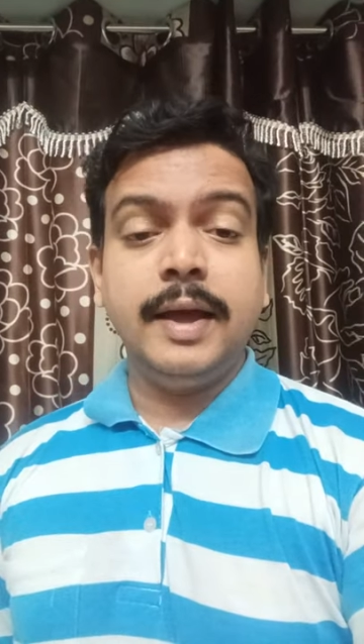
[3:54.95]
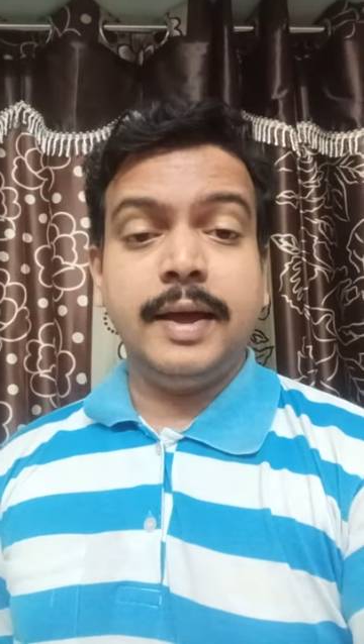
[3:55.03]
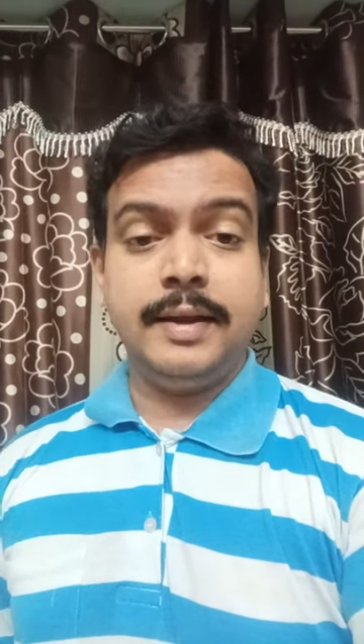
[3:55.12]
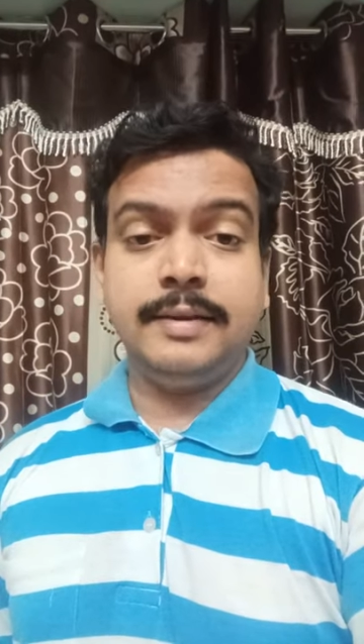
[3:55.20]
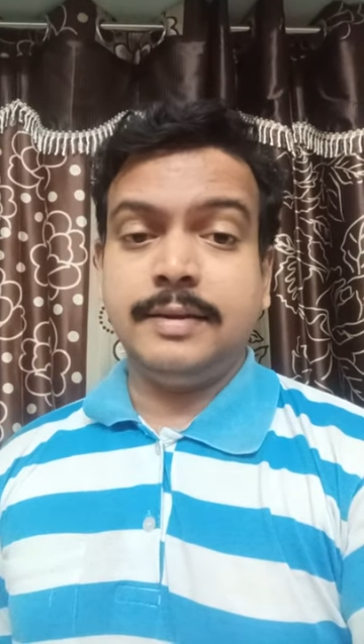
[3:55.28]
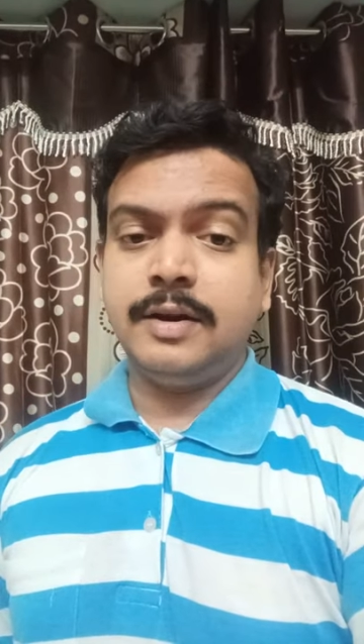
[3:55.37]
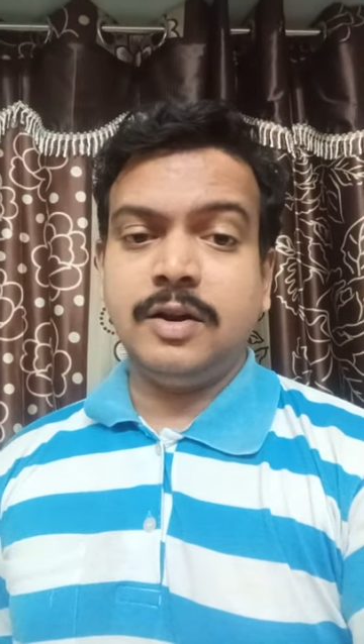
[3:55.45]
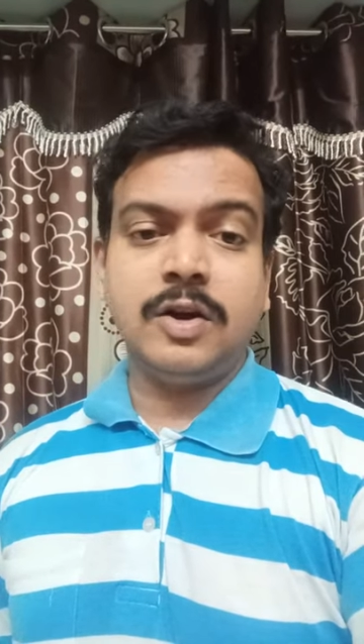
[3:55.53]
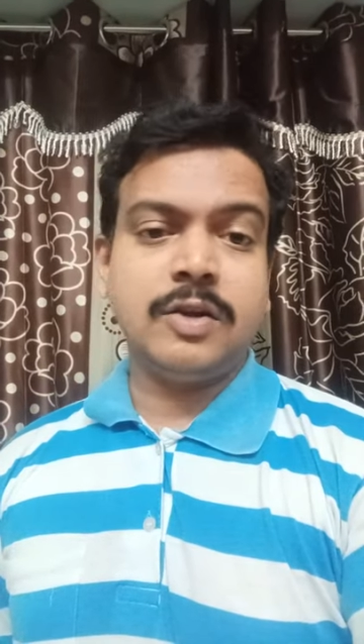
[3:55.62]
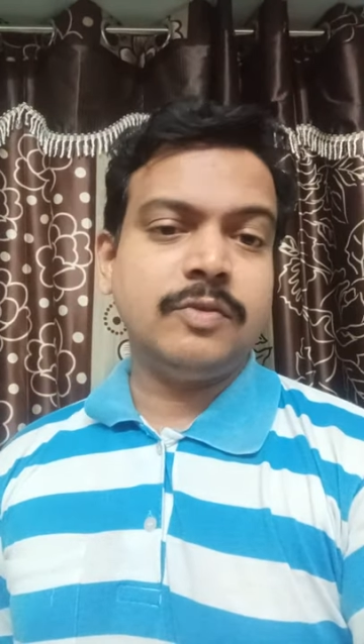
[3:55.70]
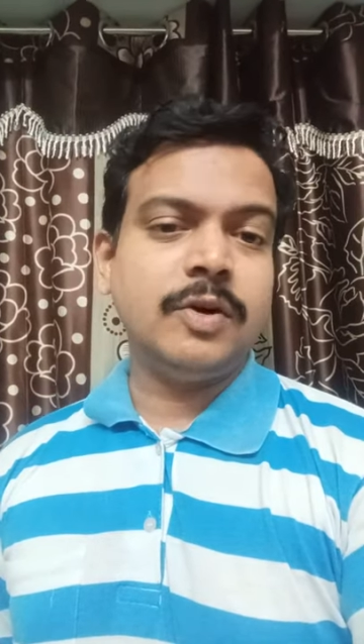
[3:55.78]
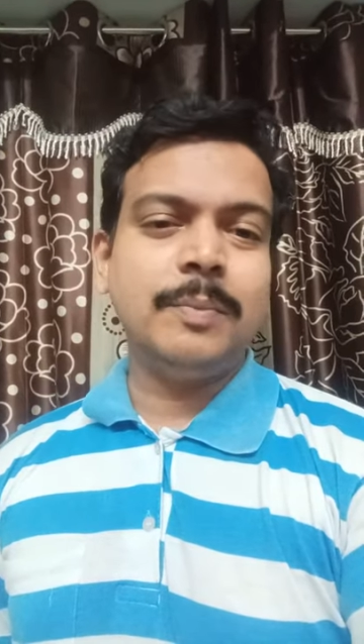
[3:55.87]
and there are a
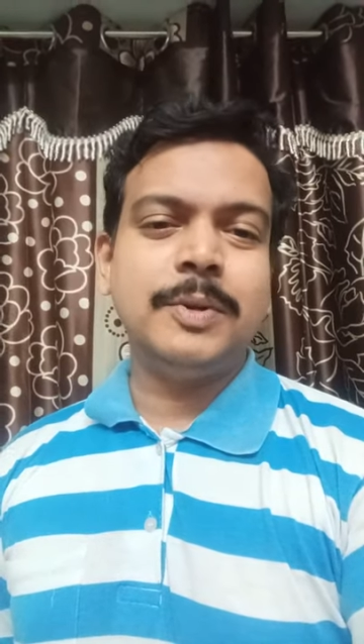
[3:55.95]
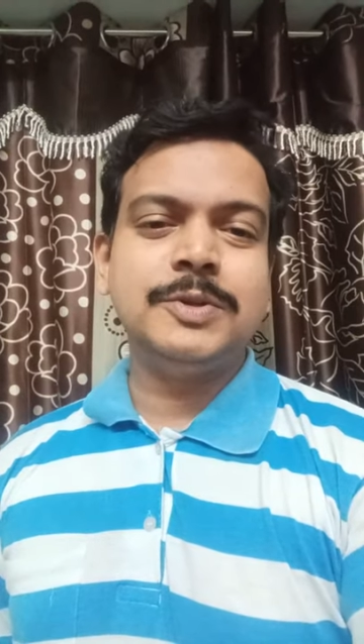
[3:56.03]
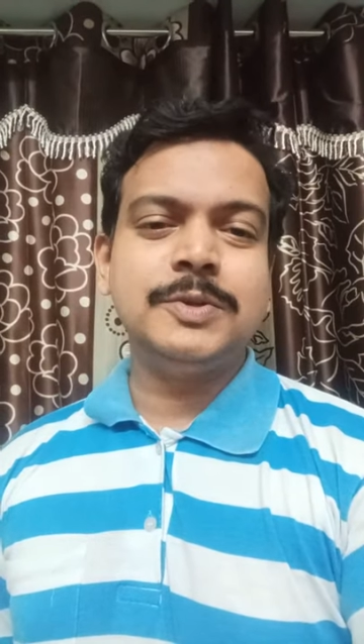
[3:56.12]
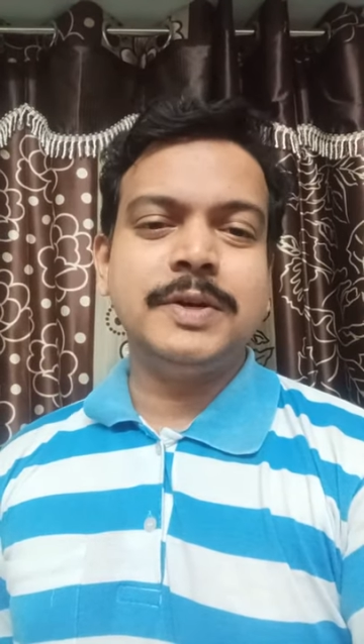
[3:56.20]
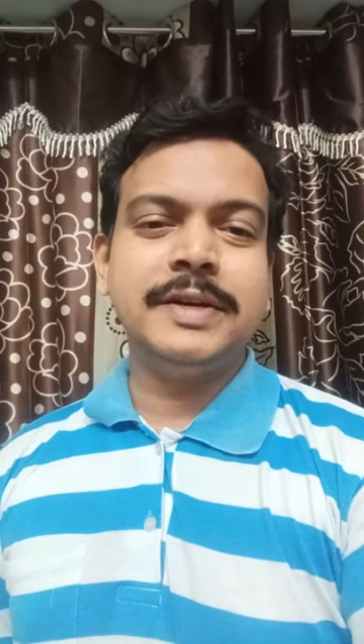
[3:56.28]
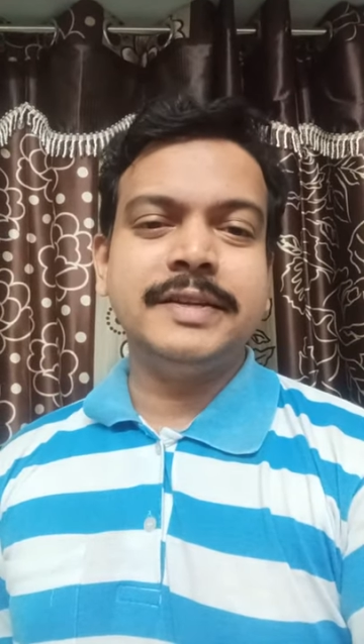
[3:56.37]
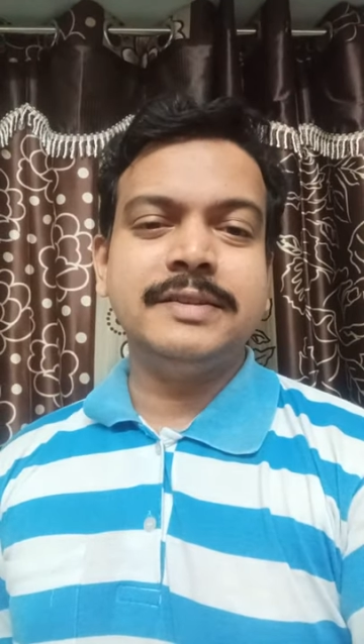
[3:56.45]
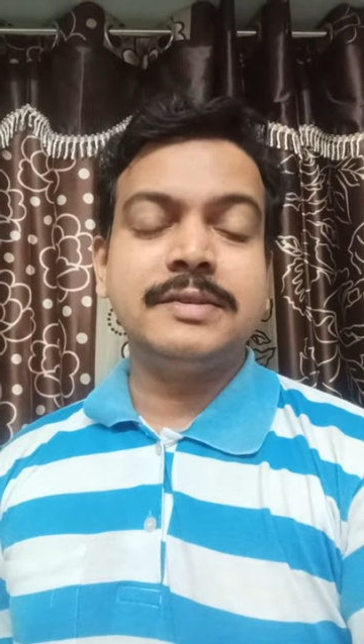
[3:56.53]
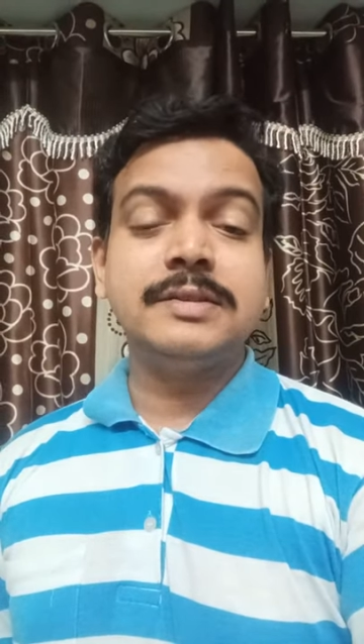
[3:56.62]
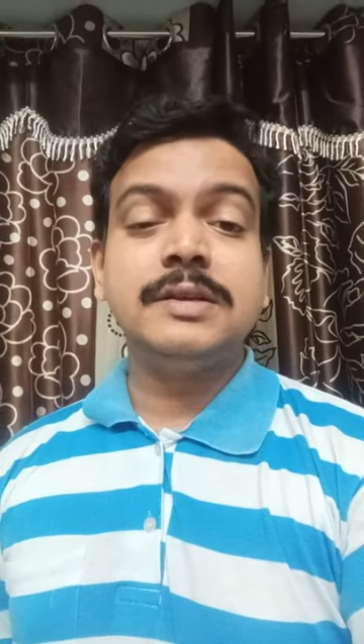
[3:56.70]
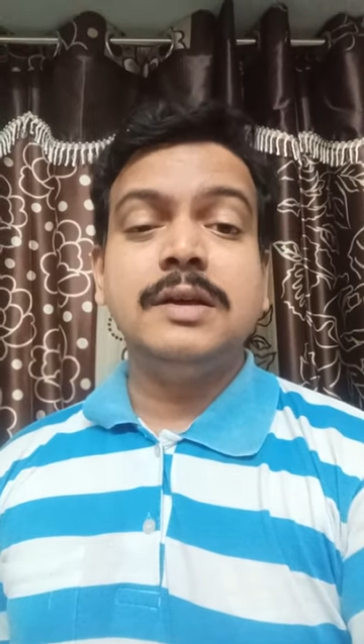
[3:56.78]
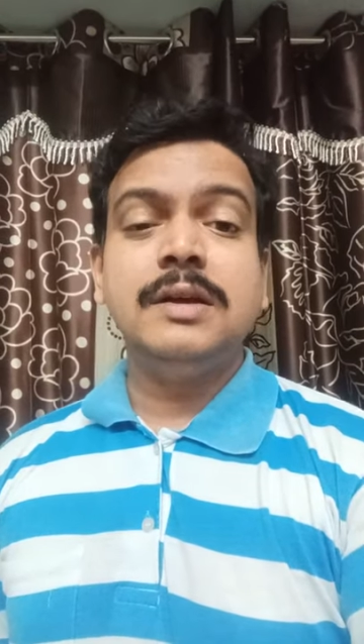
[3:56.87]
lot of
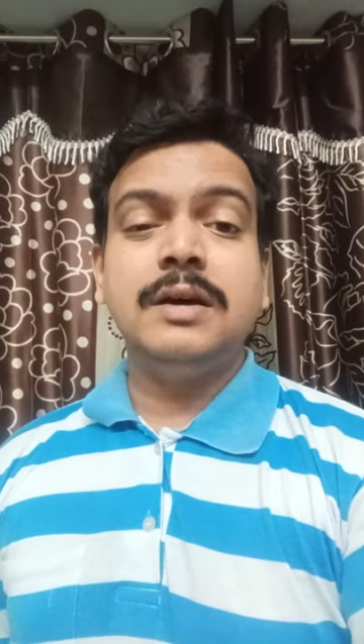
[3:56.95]
opportunities